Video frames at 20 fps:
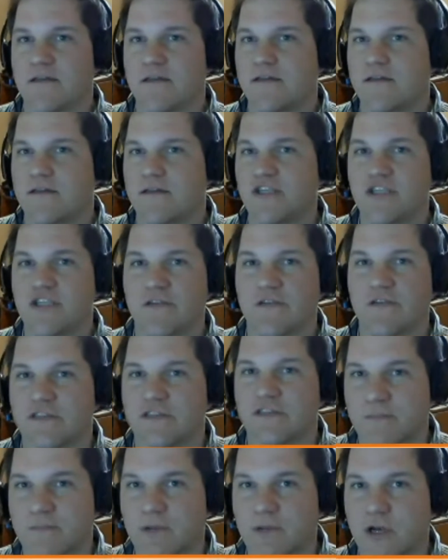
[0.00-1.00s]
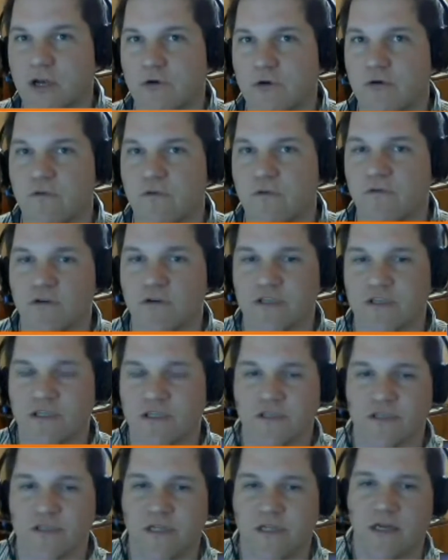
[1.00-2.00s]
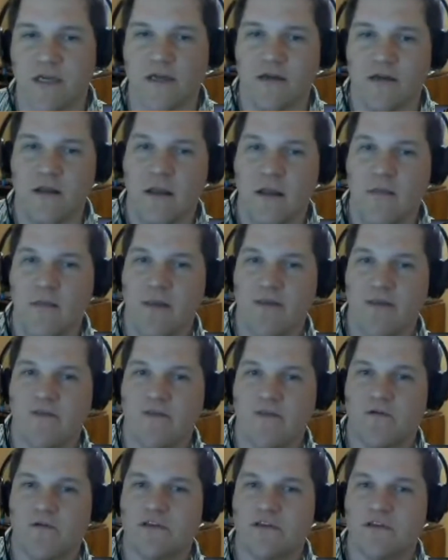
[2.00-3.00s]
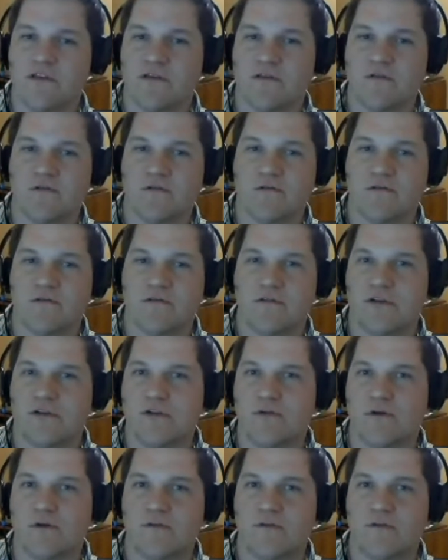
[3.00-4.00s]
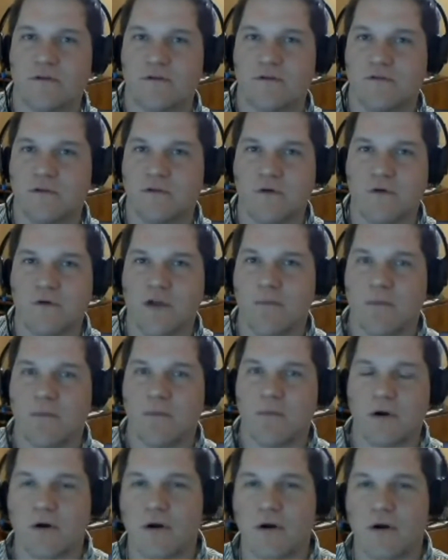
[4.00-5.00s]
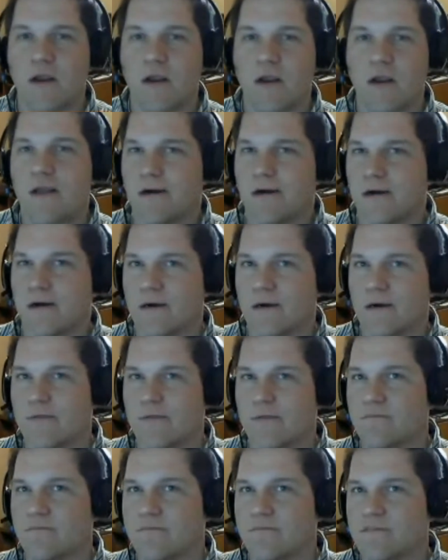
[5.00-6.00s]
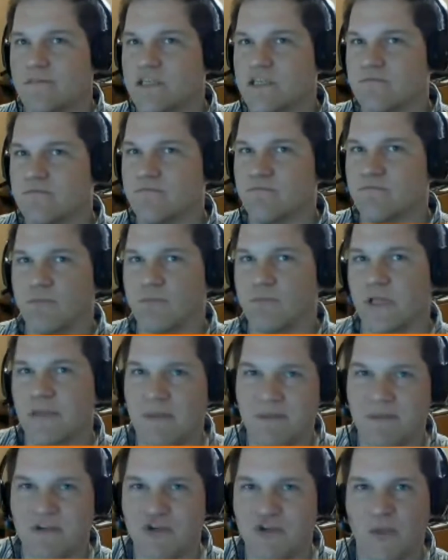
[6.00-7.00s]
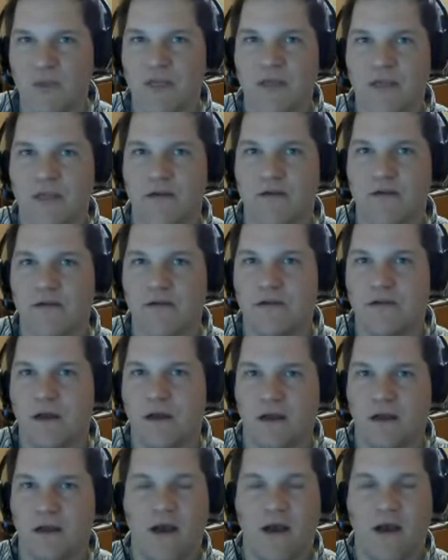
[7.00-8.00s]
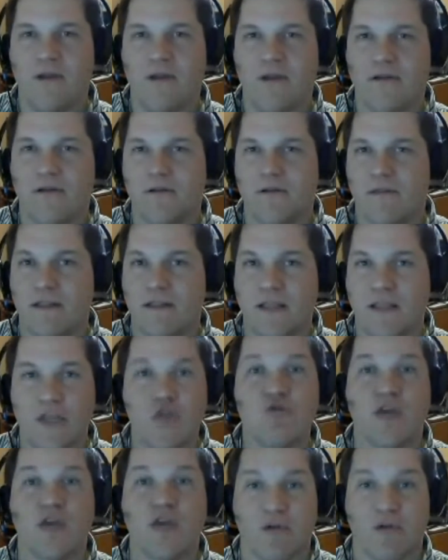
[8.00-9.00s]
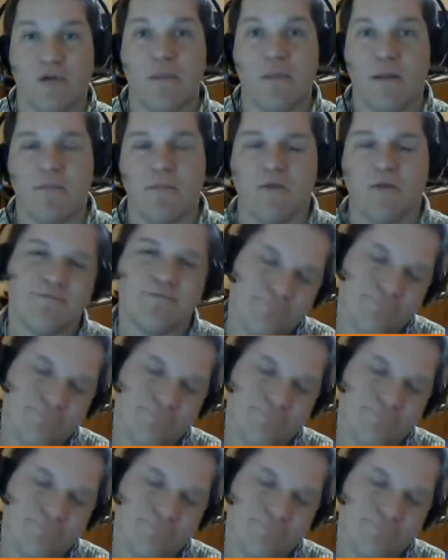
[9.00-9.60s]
digits of your zip code versus maybe the first 2 of your phone number. Split them in between a common thing that you can remember.